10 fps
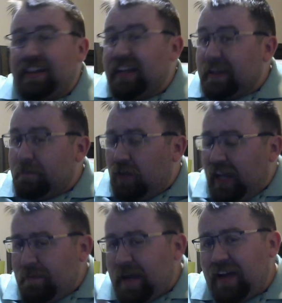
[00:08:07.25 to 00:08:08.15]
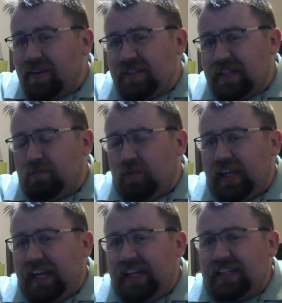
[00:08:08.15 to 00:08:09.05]
Like the play patterns and
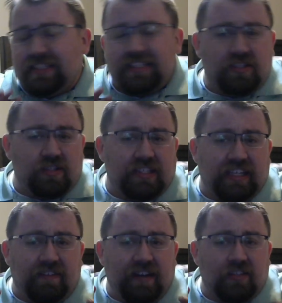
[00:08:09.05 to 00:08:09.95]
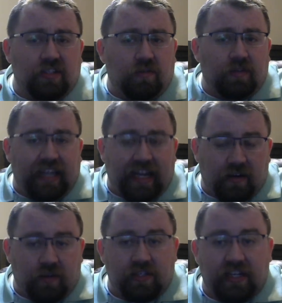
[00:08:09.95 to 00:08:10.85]
play decisions that you have to do in the
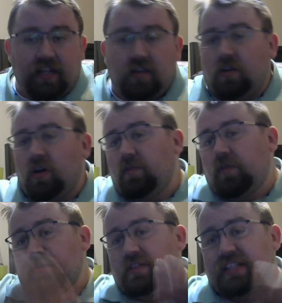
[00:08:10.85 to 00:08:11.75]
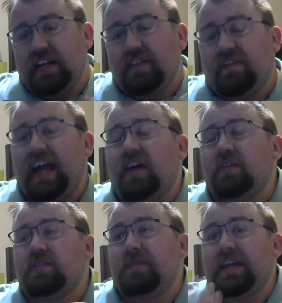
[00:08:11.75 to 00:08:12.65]
aggro deck and overall design of how
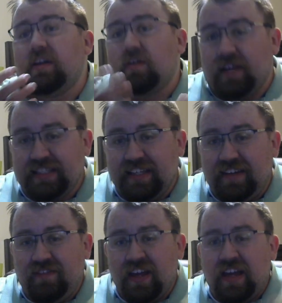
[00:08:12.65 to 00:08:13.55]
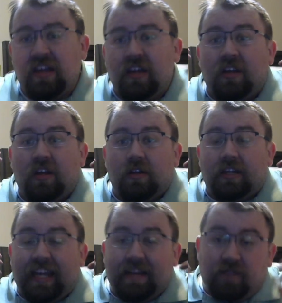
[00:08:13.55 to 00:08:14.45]
to be aggressive
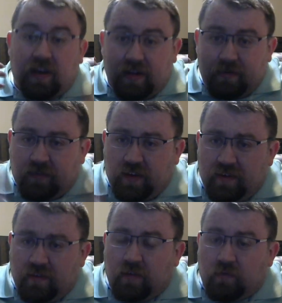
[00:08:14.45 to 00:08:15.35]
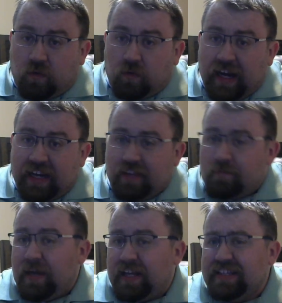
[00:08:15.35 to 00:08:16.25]
can vary within a variety of
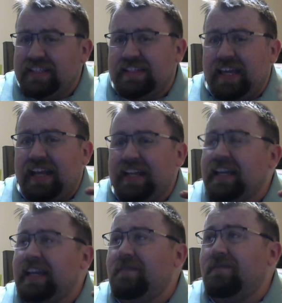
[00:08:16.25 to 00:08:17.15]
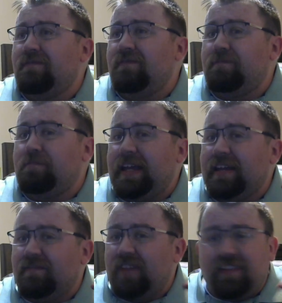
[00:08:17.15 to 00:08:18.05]
metas and can be
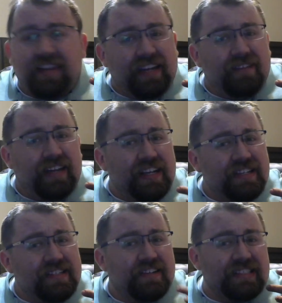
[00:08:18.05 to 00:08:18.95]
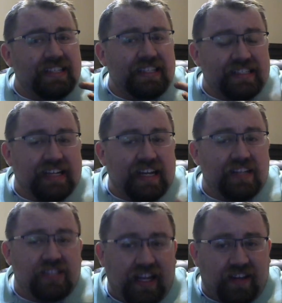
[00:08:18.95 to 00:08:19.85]
a very interesting design
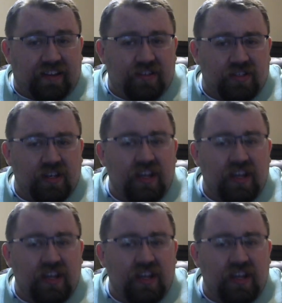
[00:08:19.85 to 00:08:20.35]
challenge.